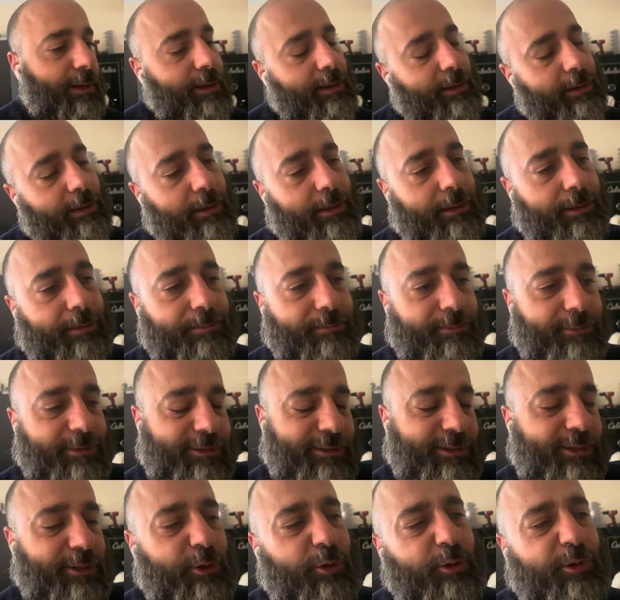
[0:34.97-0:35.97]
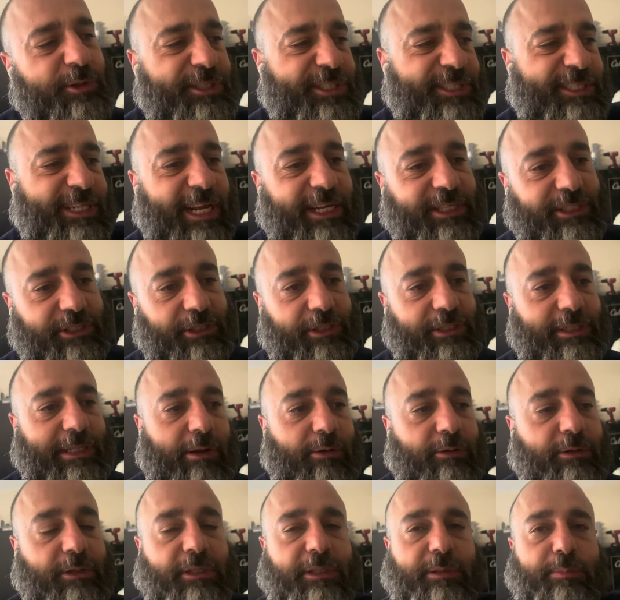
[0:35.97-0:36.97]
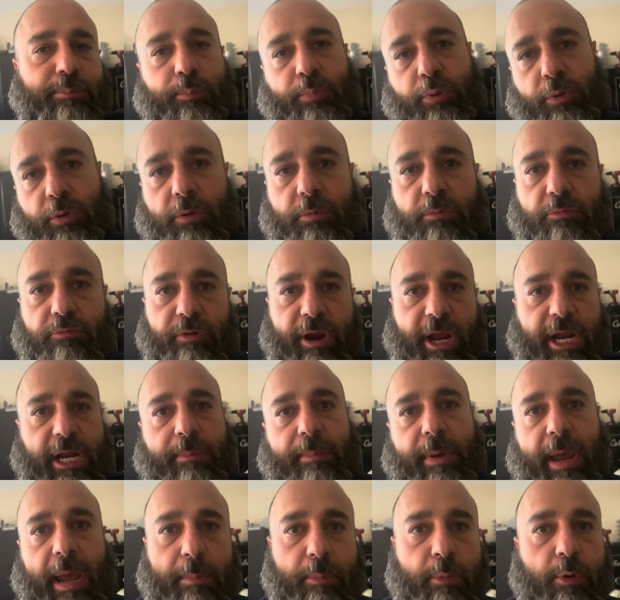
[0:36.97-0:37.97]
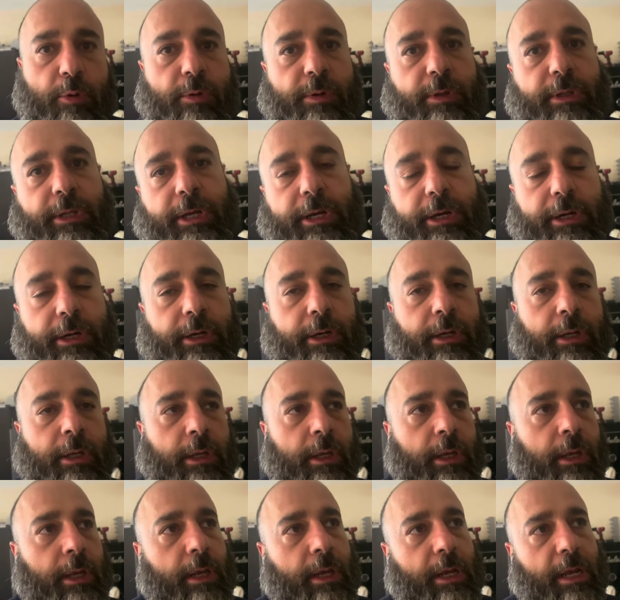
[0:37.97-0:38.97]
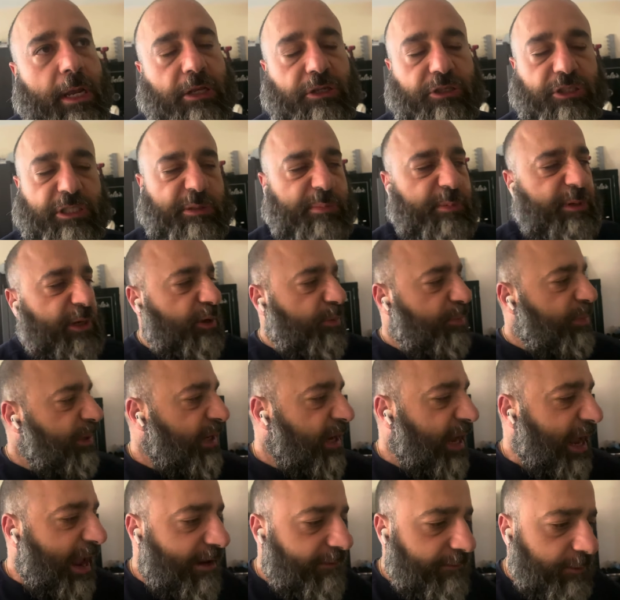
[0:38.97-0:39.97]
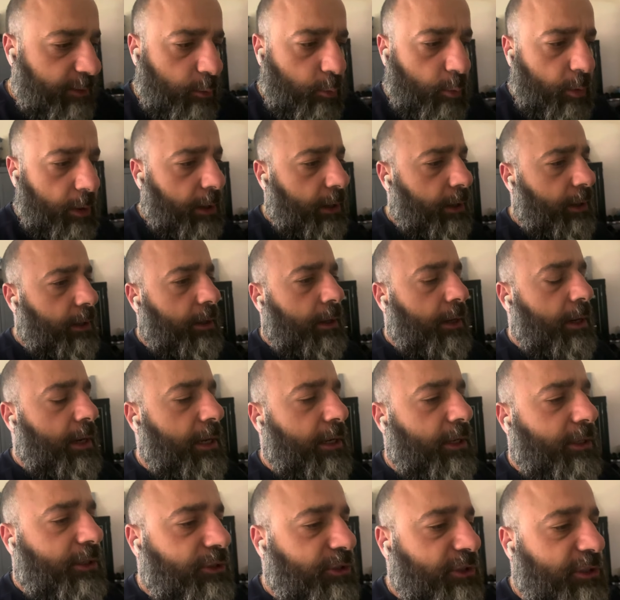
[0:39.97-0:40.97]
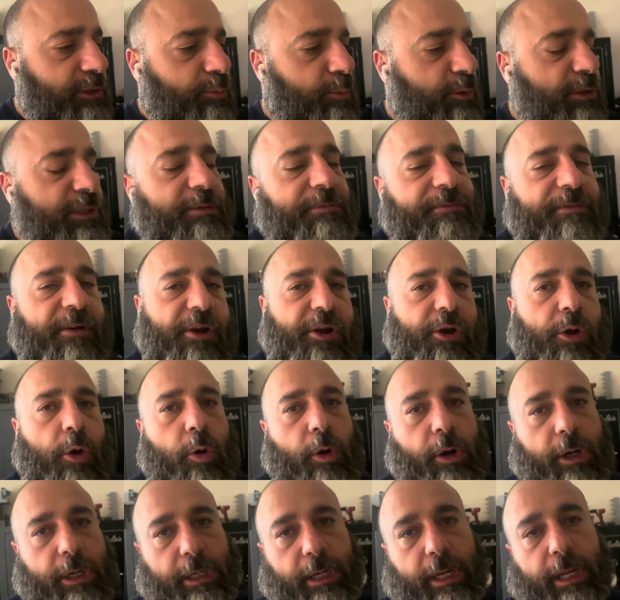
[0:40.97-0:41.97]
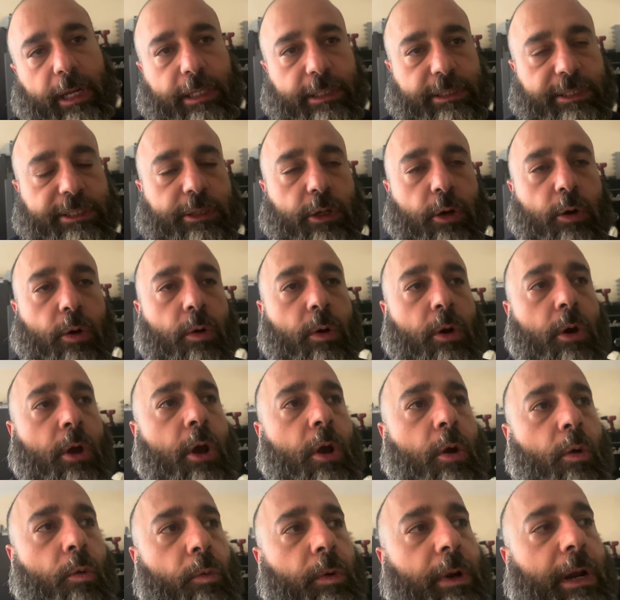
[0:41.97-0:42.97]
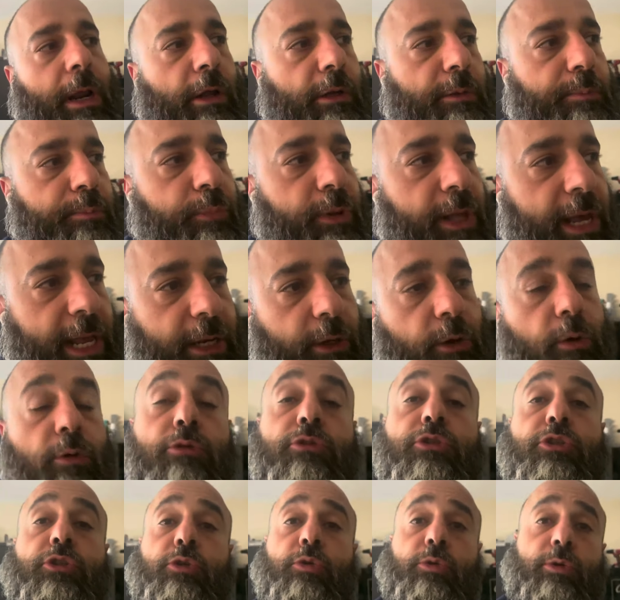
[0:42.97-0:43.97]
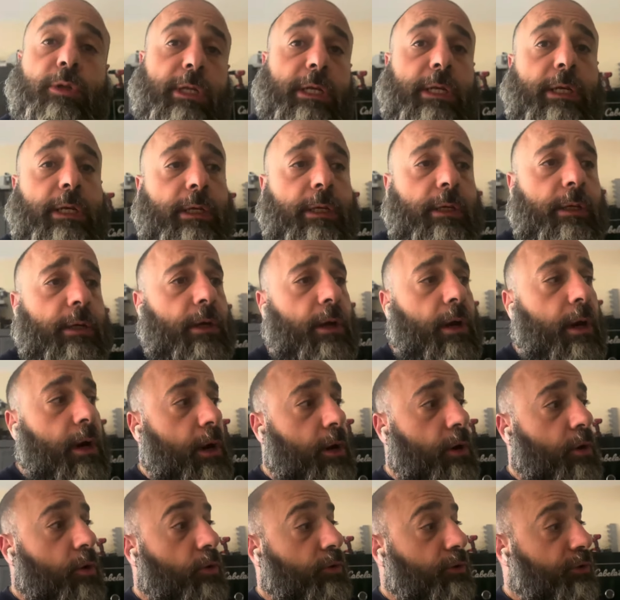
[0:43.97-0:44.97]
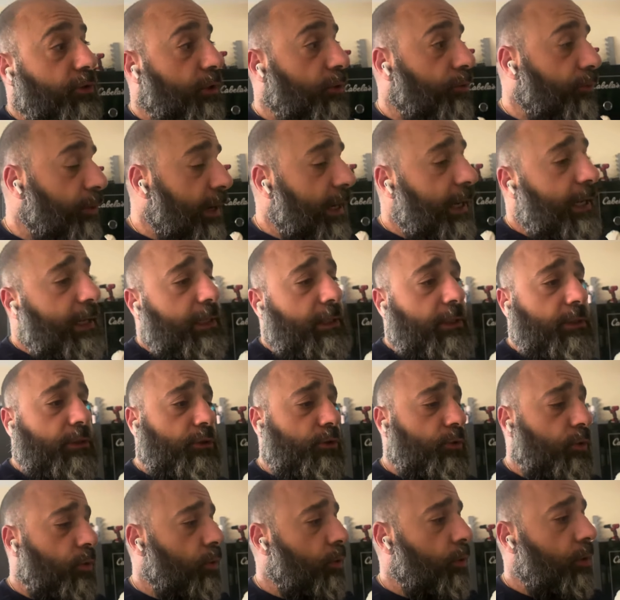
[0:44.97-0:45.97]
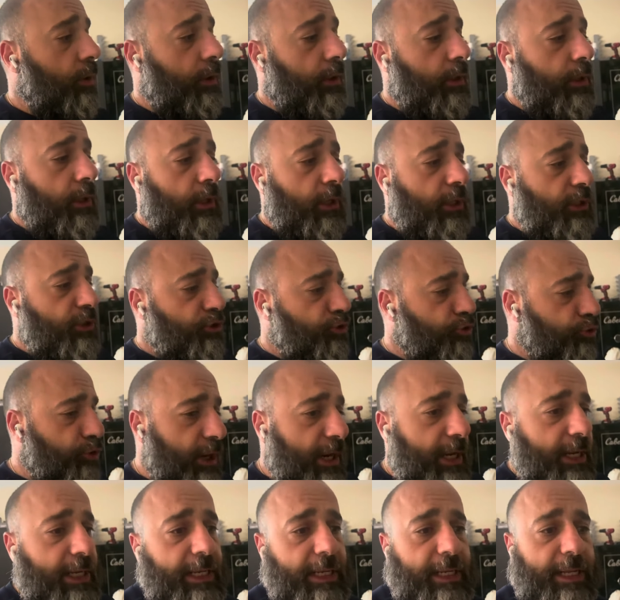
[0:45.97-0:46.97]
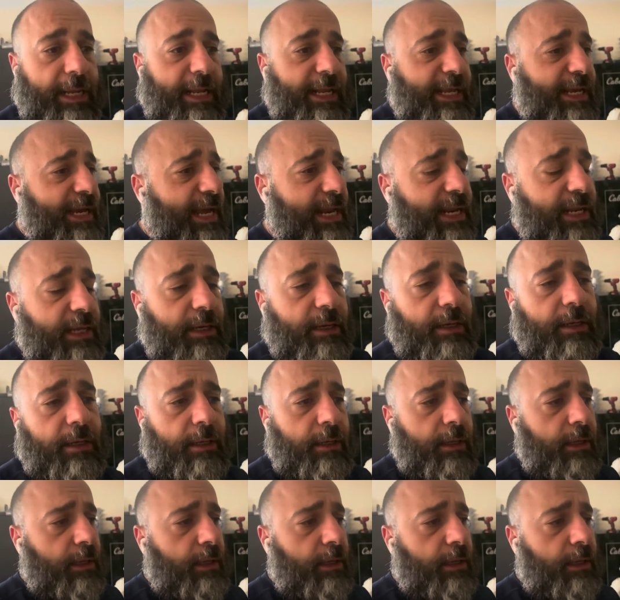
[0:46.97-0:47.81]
um the little sections, I would just put random ammo in there. It just it'd be everywhere, and it just wasn't very organized. So when I plan to go shooting uh, or to the range or training, any kind of